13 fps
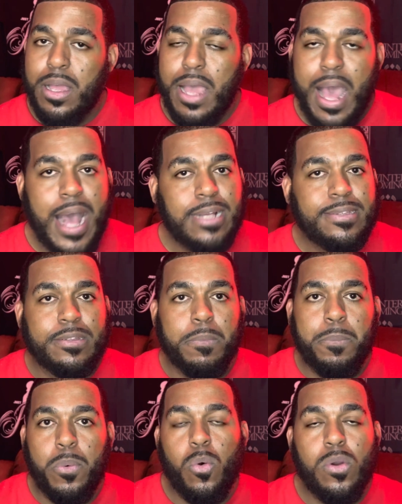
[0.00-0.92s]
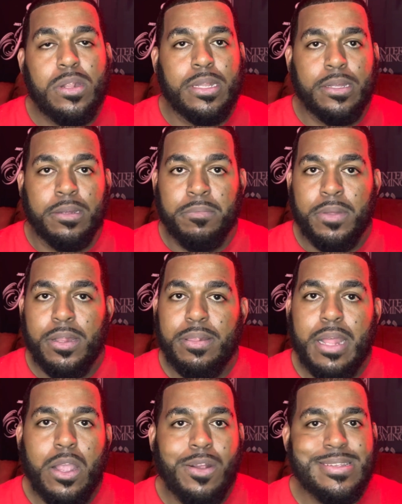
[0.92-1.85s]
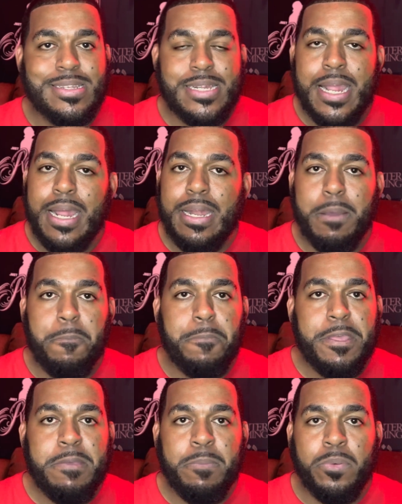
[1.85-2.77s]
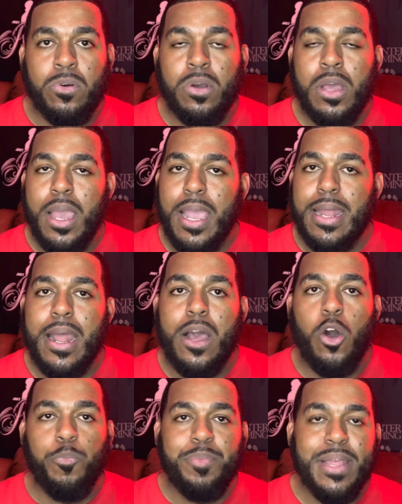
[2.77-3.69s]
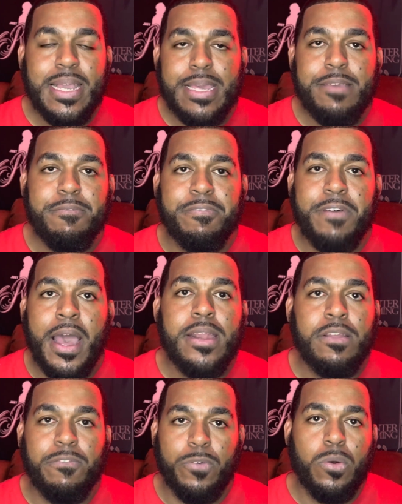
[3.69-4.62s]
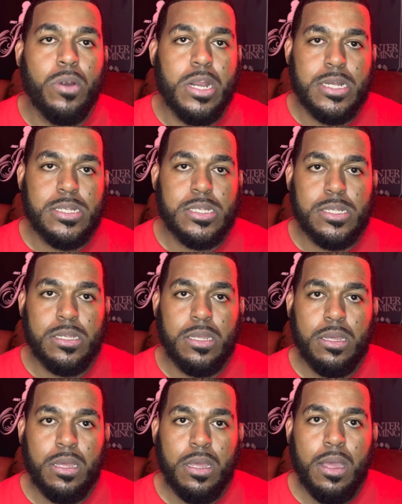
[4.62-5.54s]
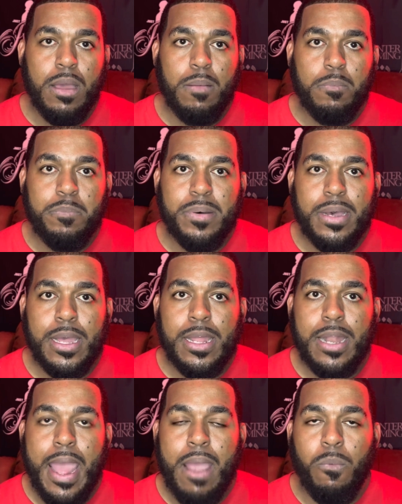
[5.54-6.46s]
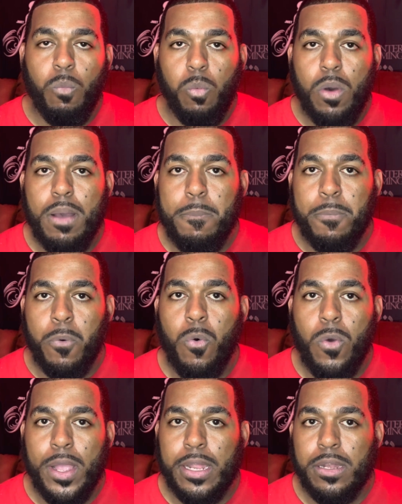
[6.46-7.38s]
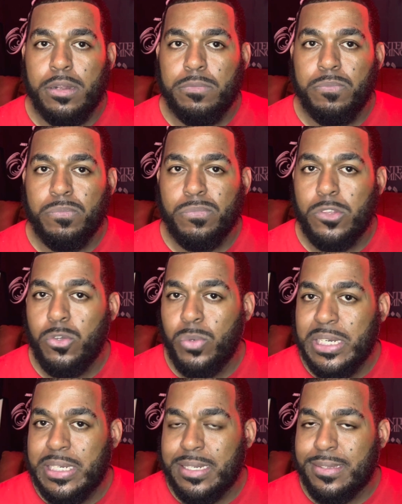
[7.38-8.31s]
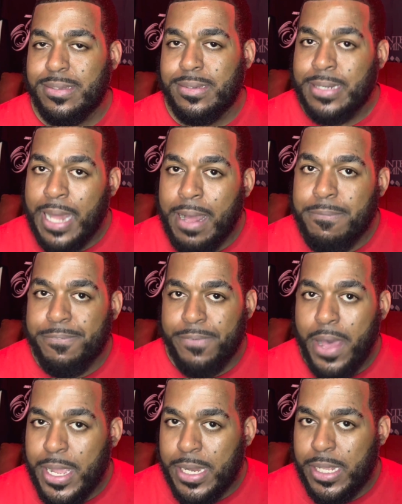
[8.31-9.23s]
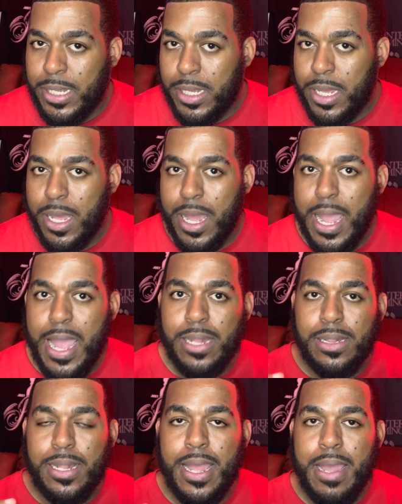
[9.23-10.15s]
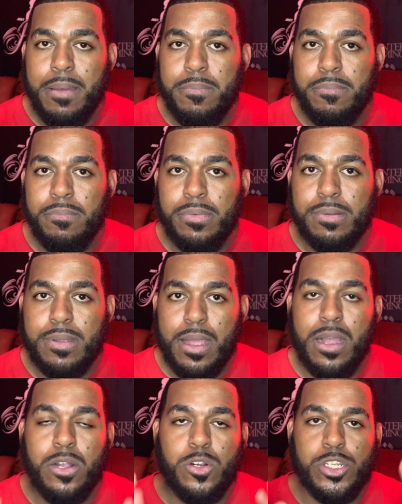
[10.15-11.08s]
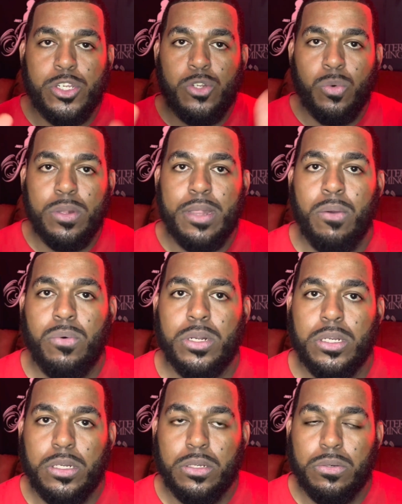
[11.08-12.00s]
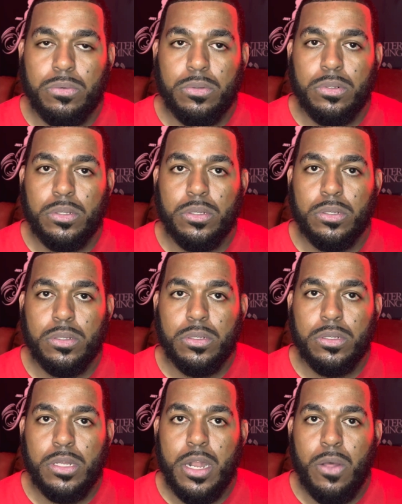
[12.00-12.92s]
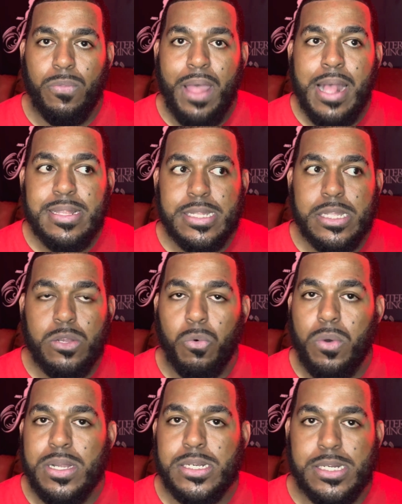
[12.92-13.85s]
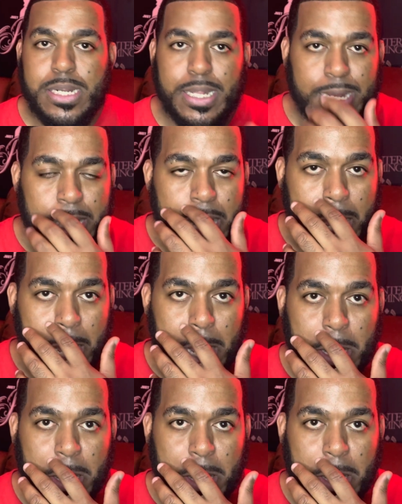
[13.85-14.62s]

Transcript: I support them. They are stand-up people, and I hope they keep fighting for us. But at what point do we just stop fighting and let Congress do what they want to do? You know, that's the question of the day.